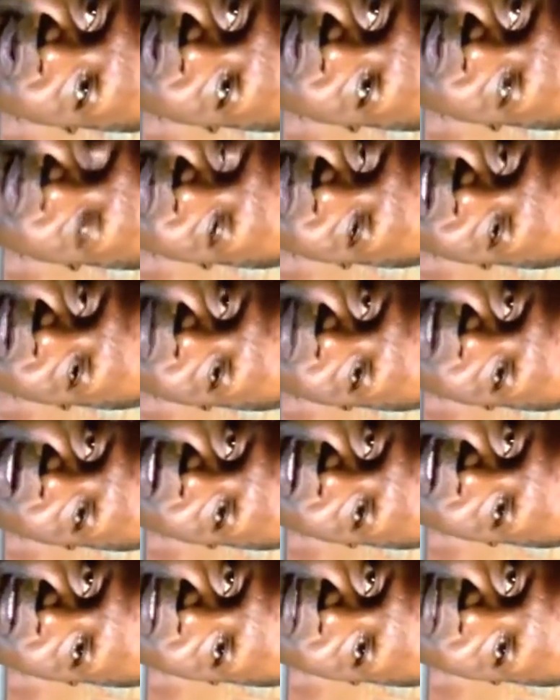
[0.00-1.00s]
people believe
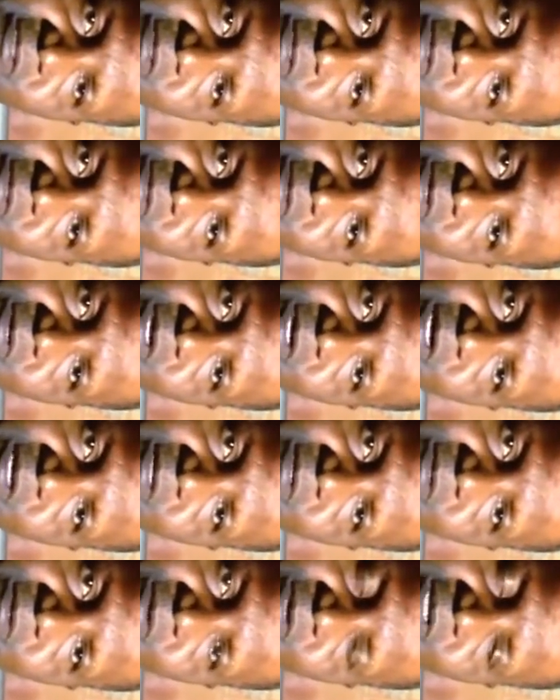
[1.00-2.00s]
that yes, you
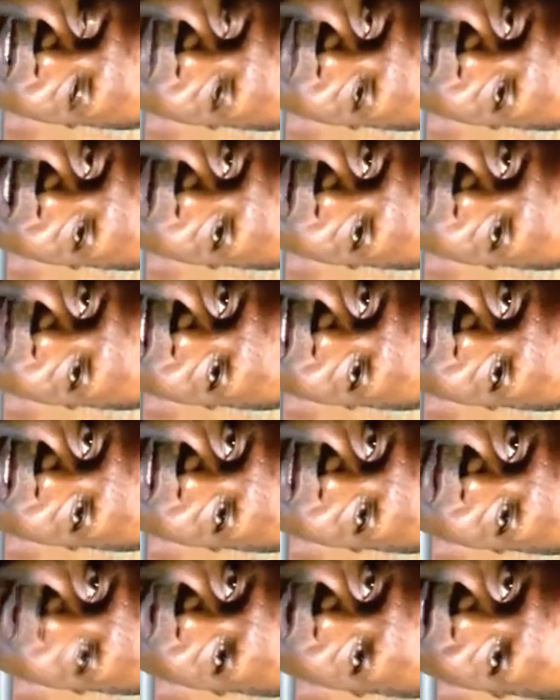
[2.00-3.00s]
can only make
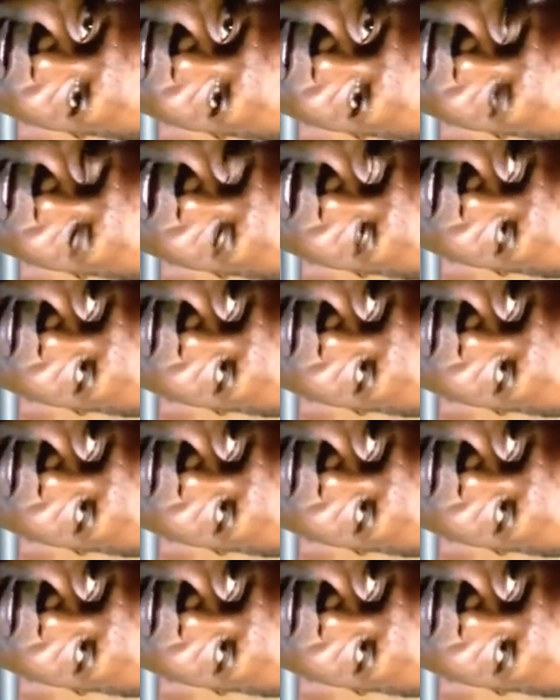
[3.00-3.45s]
money in oil,